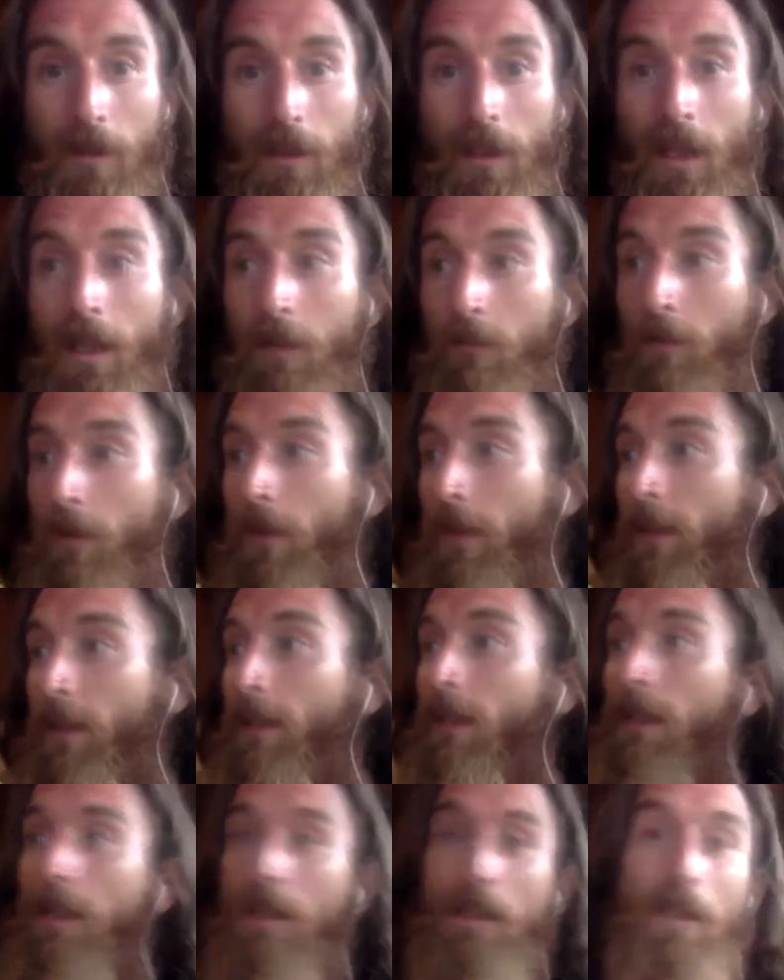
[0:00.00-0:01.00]
And within
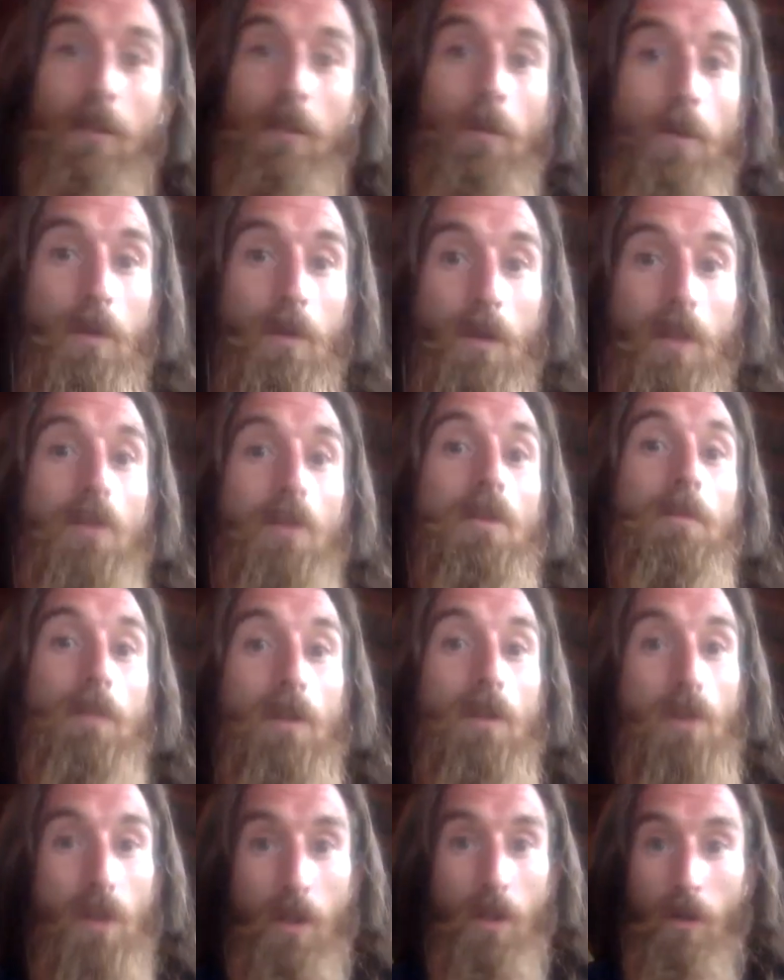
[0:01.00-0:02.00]
that, he was teaching me
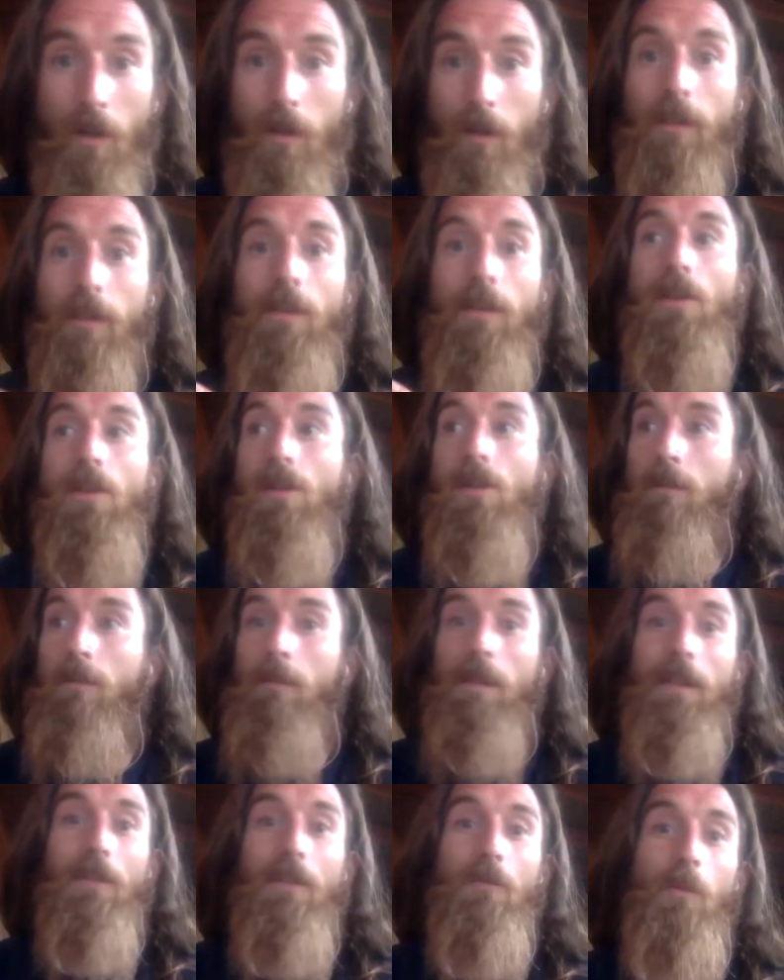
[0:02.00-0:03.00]
qigong and teaching me
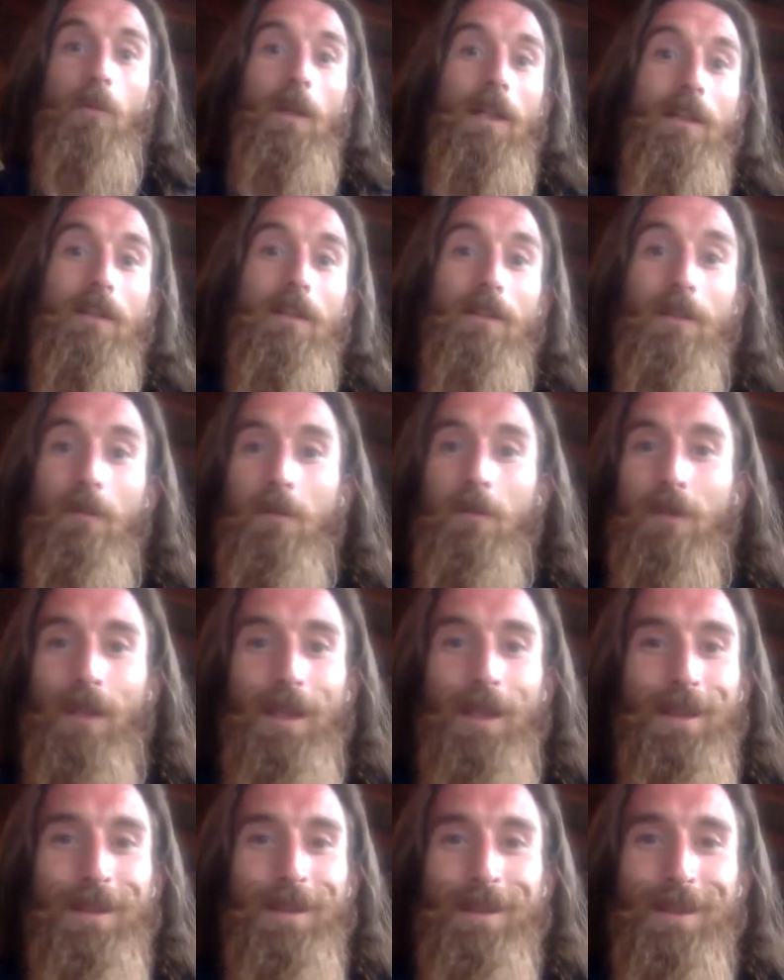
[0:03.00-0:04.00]
his ways. It was
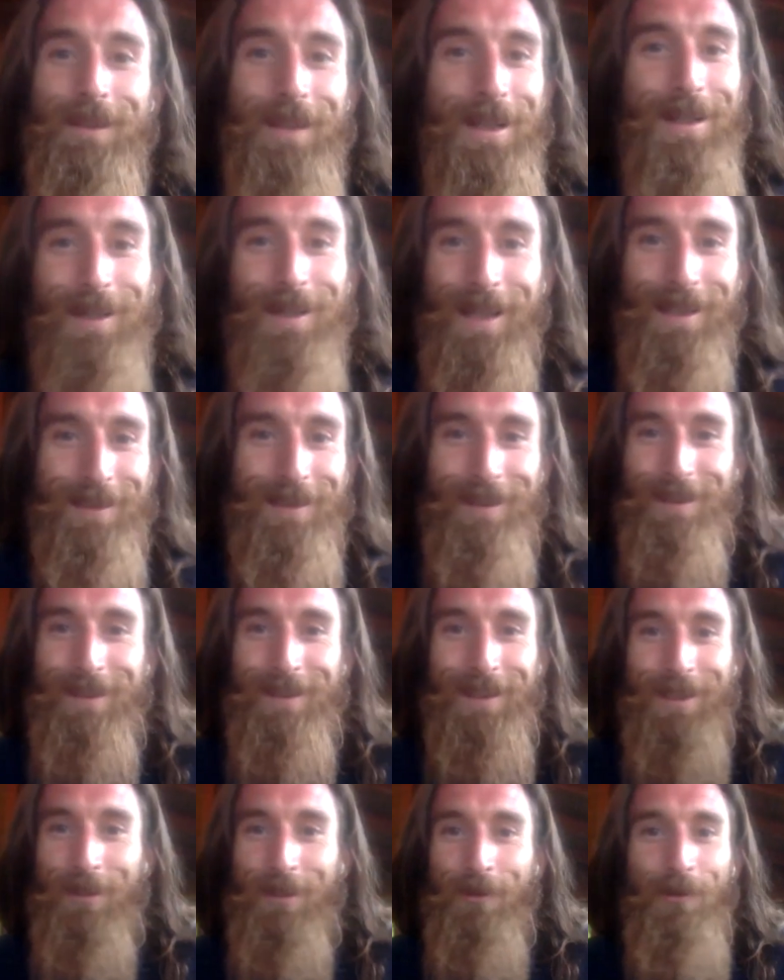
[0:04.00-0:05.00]
like the classic
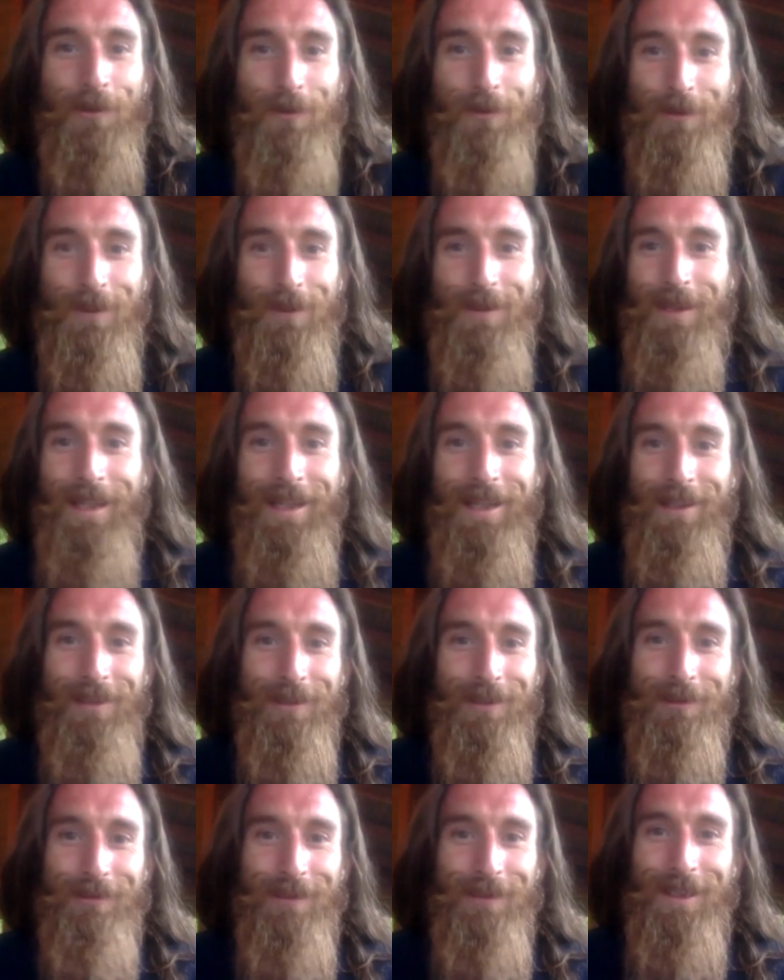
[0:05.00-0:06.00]
like old tale
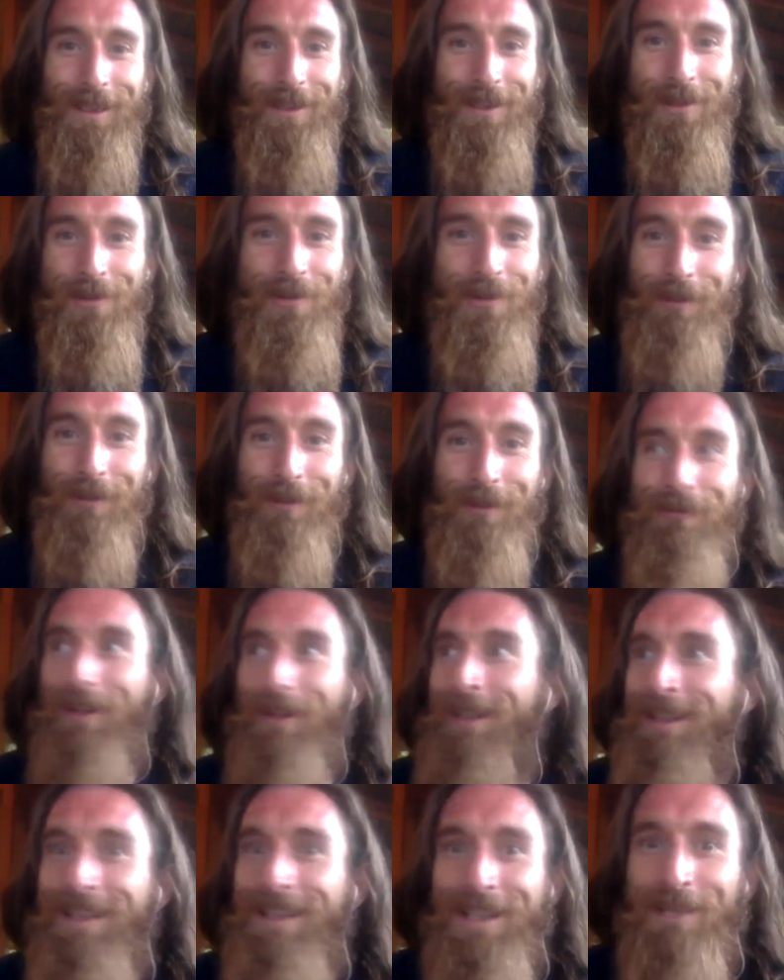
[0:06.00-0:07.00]
of like the student
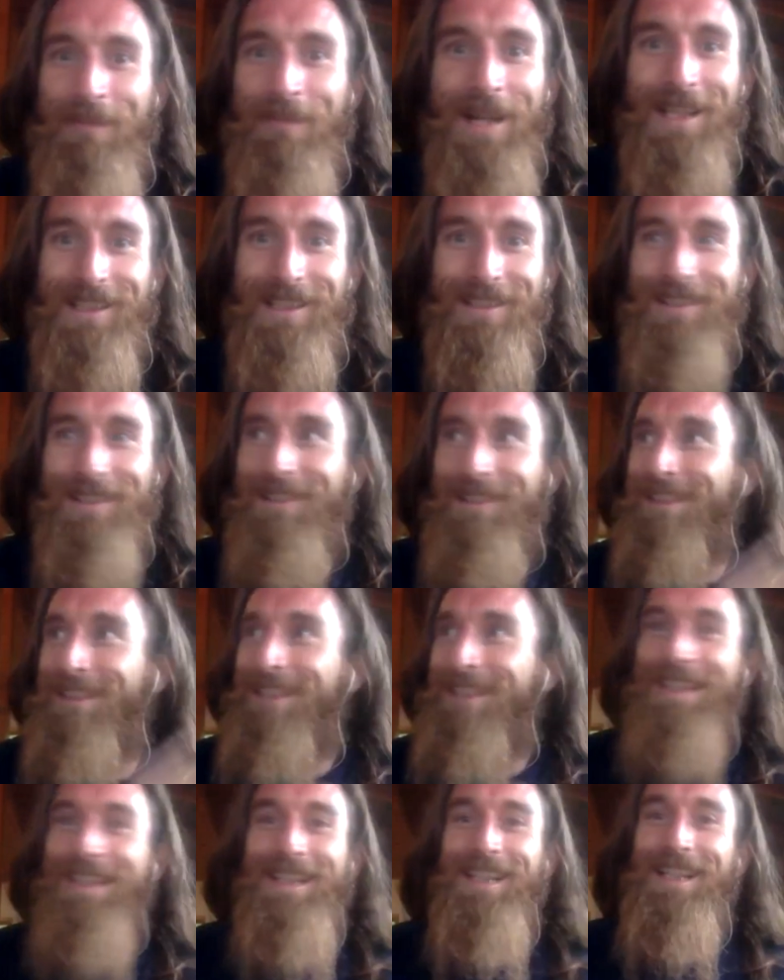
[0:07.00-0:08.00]
finding his master, and
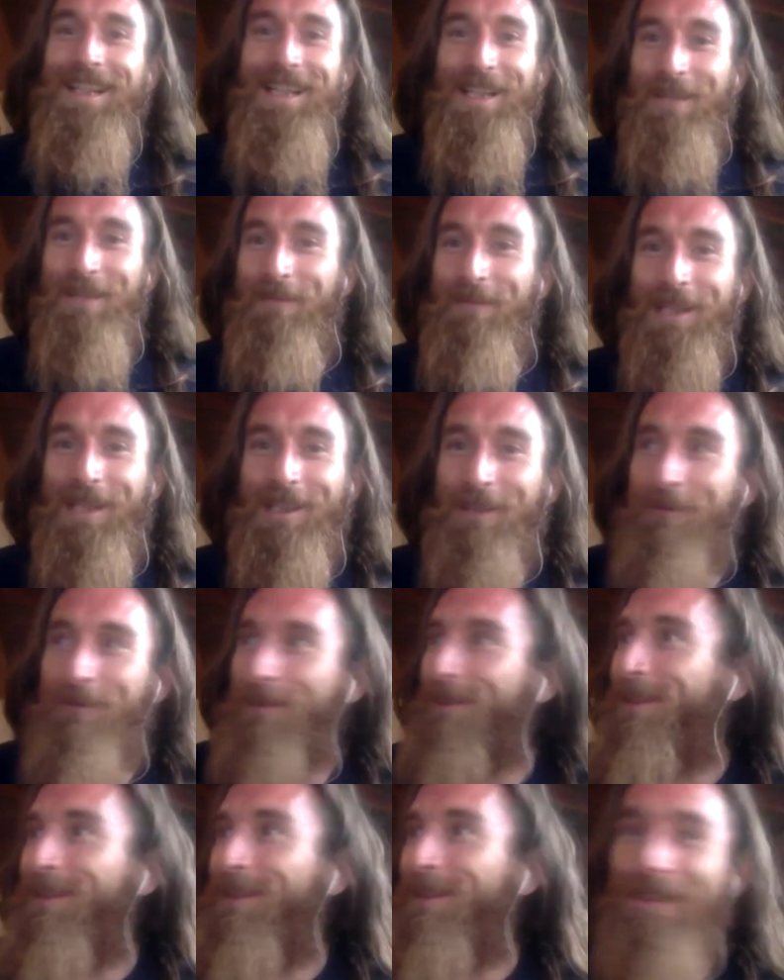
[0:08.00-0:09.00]
the master would
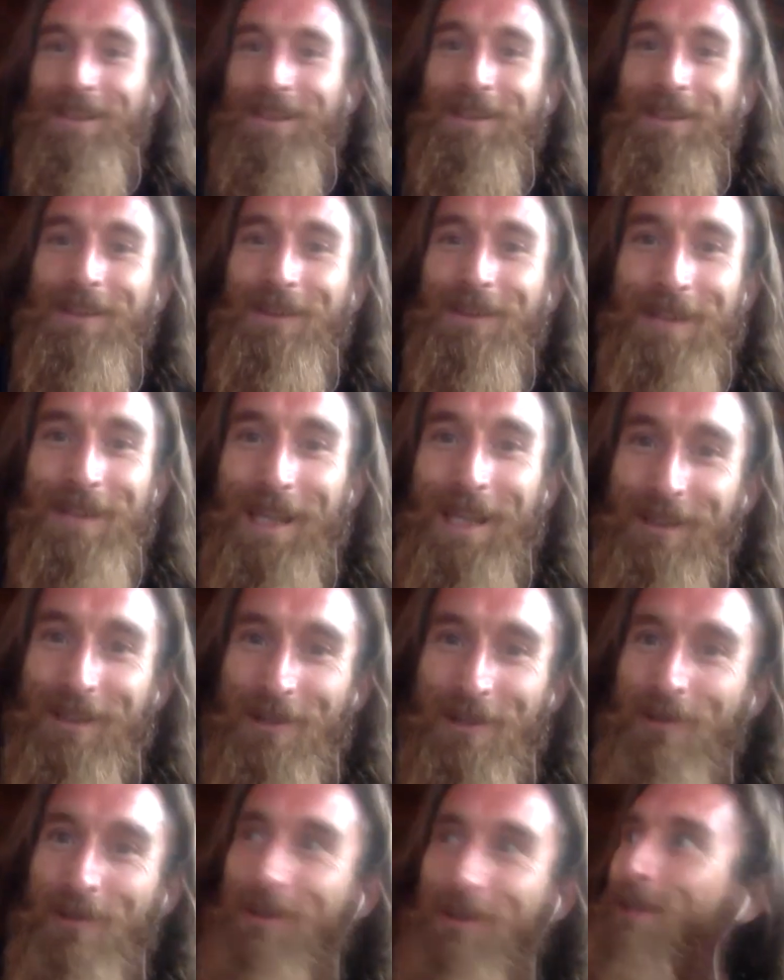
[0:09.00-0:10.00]
take the
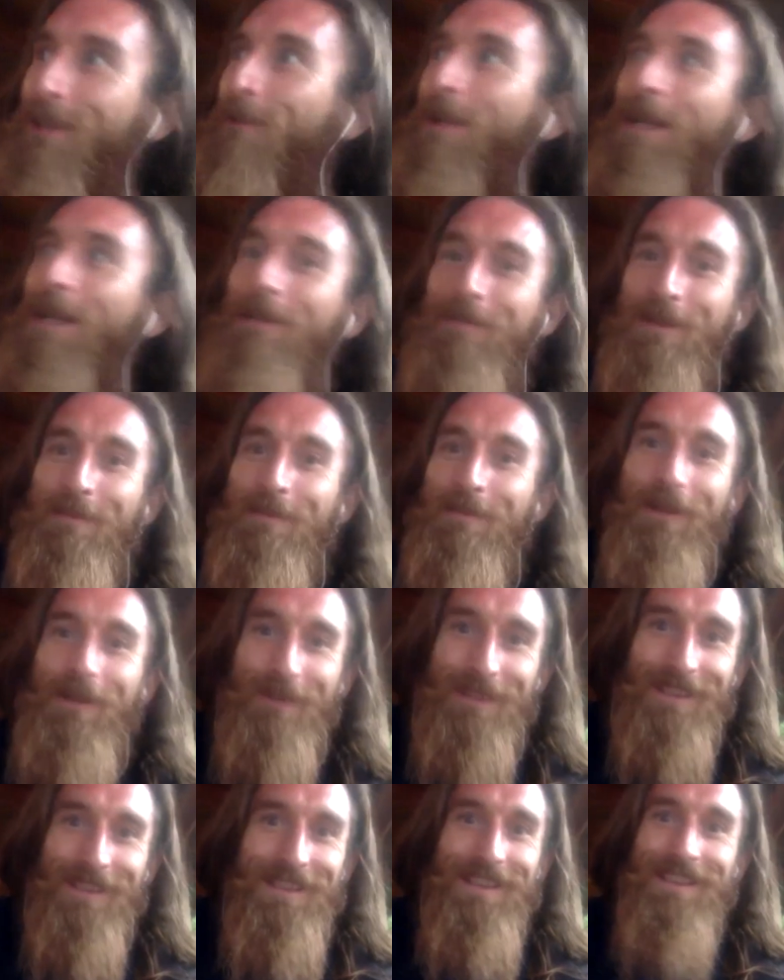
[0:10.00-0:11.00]
student away up the
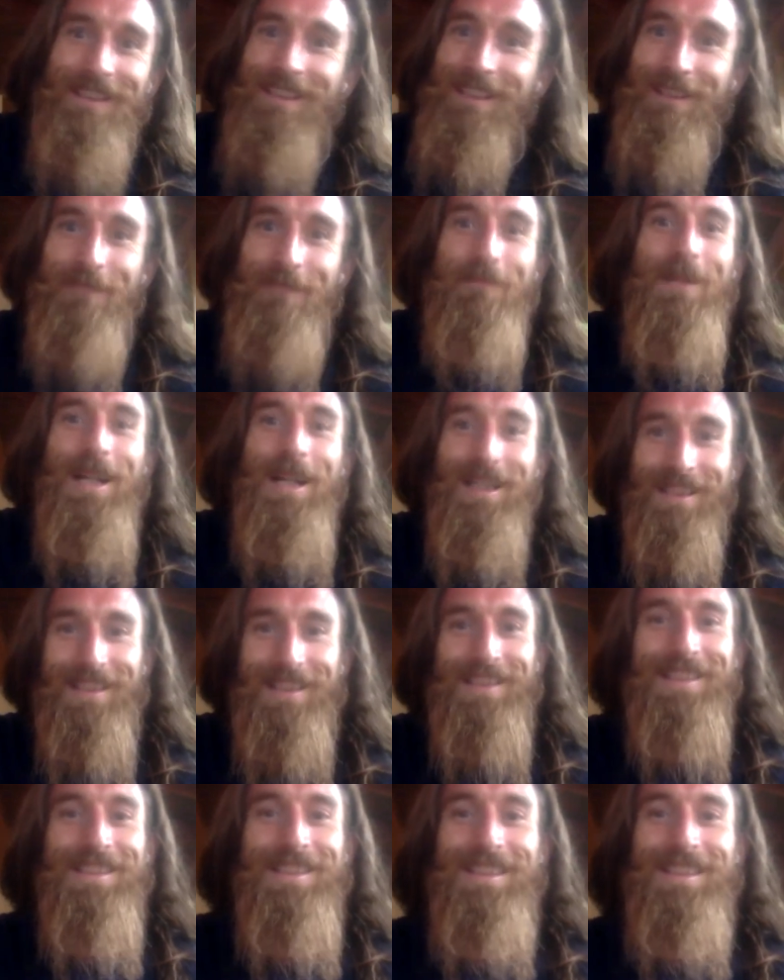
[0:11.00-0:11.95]
mountain and practice.